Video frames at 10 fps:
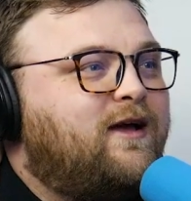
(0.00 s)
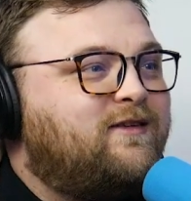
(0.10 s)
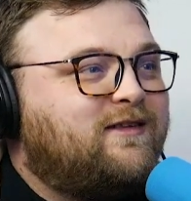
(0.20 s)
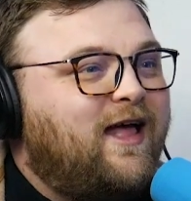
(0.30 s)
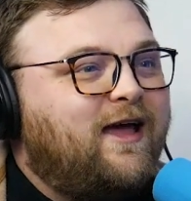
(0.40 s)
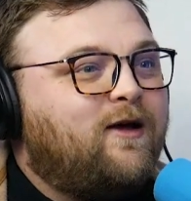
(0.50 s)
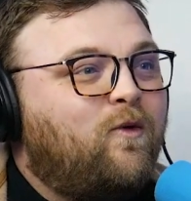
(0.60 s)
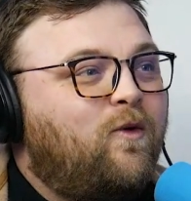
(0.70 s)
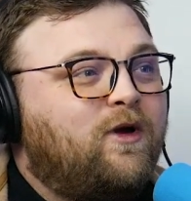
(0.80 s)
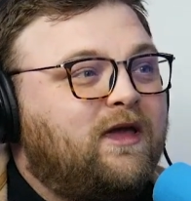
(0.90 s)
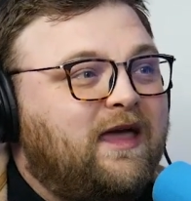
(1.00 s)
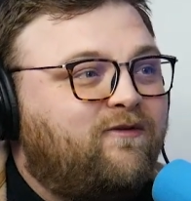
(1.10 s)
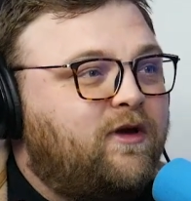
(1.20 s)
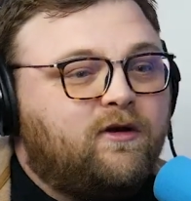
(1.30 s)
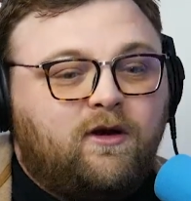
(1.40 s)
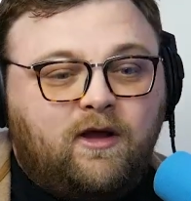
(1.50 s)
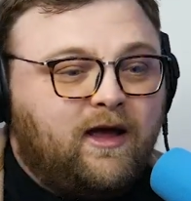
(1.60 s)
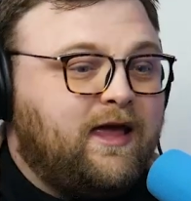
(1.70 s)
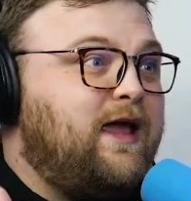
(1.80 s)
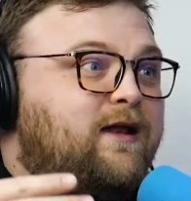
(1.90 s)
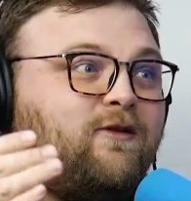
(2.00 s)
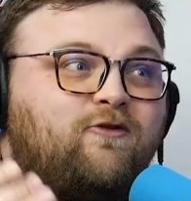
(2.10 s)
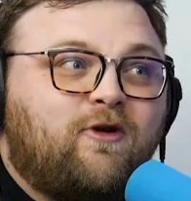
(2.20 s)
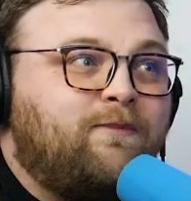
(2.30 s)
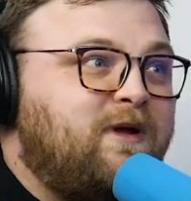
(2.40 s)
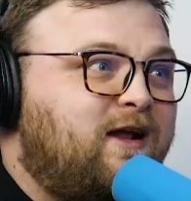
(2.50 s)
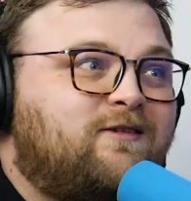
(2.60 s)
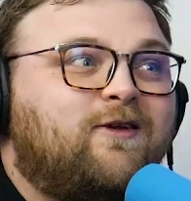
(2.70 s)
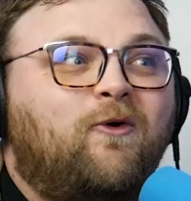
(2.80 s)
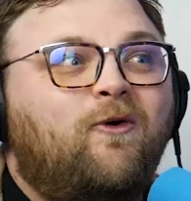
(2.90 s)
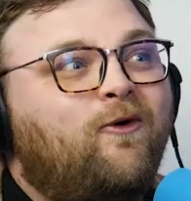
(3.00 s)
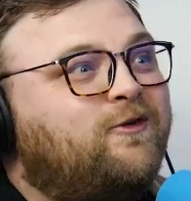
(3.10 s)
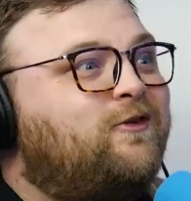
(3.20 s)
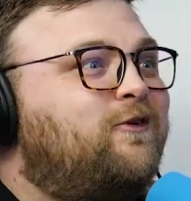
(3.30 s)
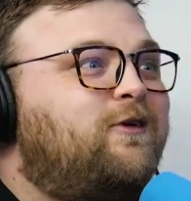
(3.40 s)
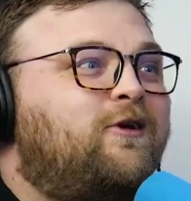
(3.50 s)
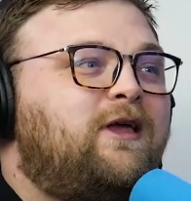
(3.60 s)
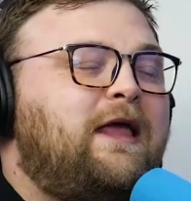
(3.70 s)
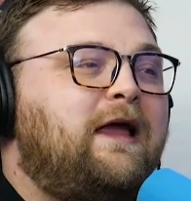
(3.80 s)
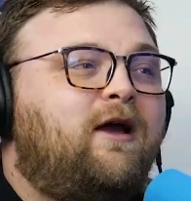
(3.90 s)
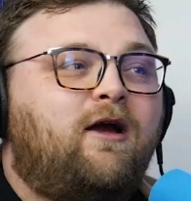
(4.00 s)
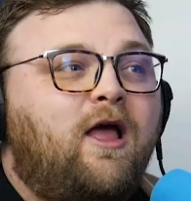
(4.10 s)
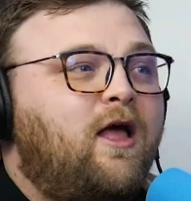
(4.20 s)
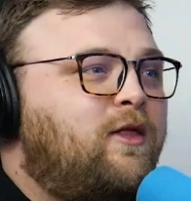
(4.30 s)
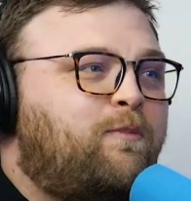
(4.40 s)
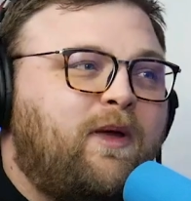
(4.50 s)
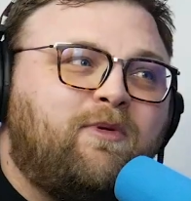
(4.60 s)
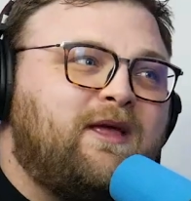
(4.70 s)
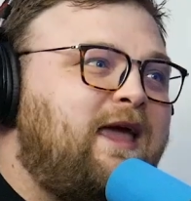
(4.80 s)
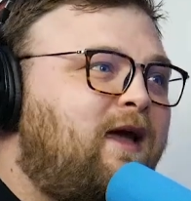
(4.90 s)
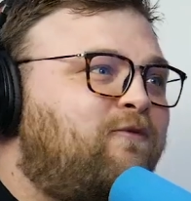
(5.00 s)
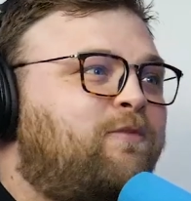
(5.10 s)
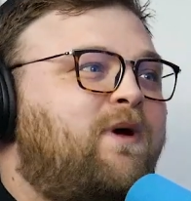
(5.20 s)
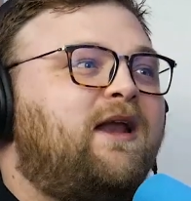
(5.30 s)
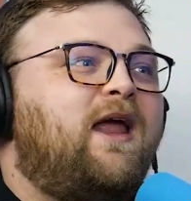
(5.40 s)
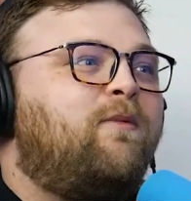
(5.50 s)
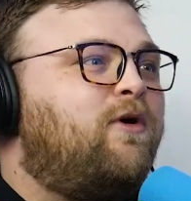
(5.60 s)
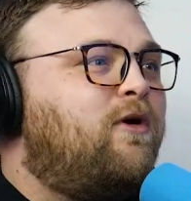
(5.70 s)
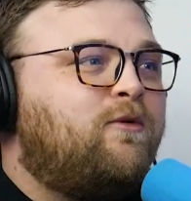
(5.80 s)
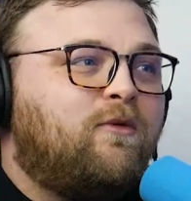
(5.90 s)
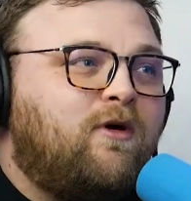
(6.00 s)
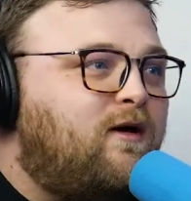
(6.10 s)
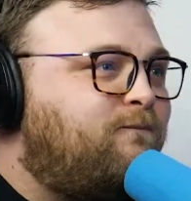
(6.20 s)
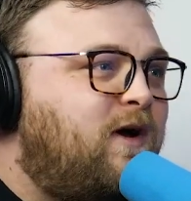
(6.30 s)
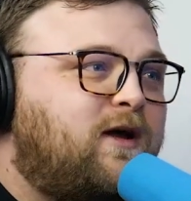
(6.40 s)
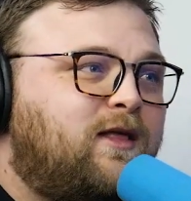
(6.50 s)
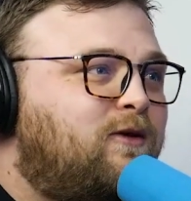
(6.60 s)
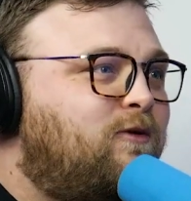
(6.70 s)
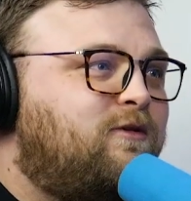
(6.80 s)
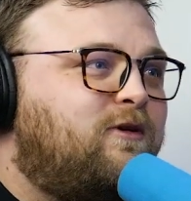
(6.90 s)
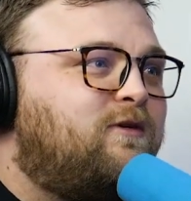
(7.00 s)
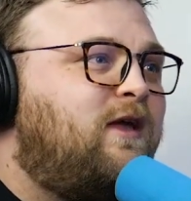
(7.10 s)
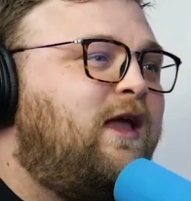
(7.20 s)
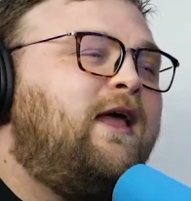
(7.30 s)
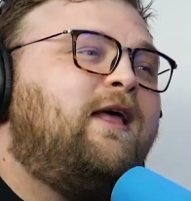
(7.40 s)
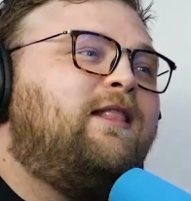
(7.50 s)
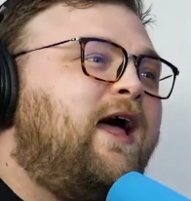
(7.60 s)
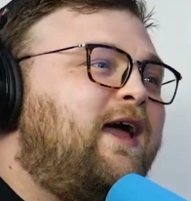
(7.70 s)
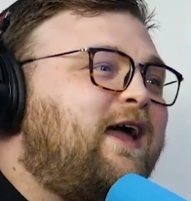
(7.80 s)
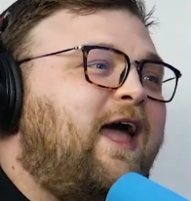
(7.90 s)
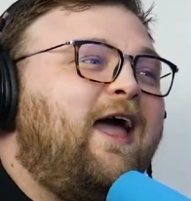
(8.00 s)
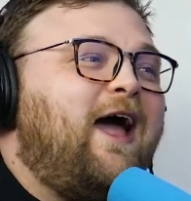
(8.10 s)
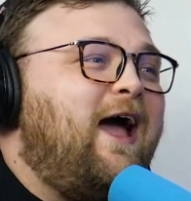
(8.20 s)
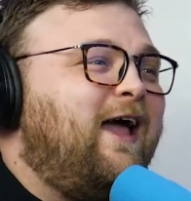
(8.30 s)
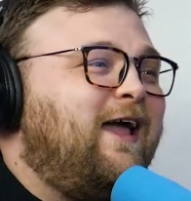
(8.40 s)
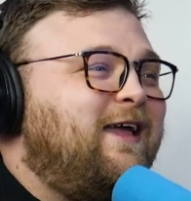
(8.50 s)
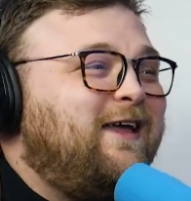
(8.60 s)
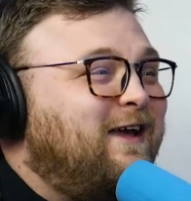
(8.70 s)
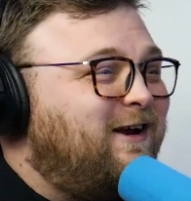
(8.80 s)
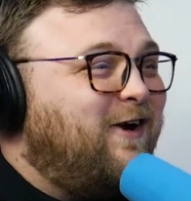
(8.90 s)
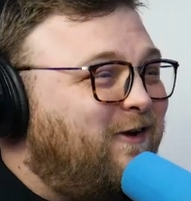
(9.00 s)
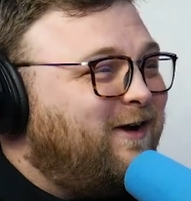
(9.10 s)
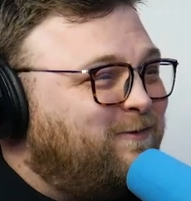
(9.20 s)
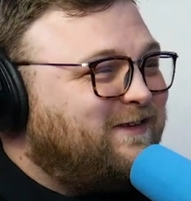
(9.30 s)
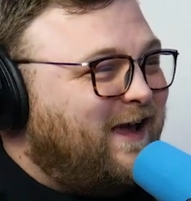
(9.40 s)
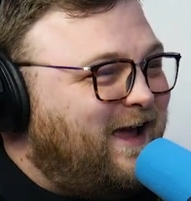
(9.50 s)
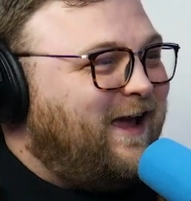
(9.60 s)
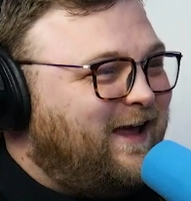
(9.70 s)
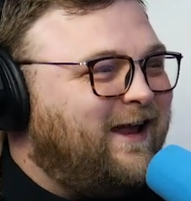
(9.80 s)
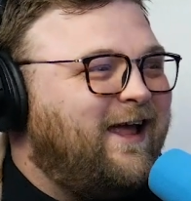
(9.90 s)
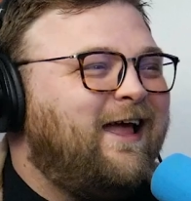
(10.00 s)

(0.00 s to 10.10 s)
Because like, given, again, dropped out of school junior year, the people that came from my neighborhood were all fucking losers. Like, you know what I'm saying?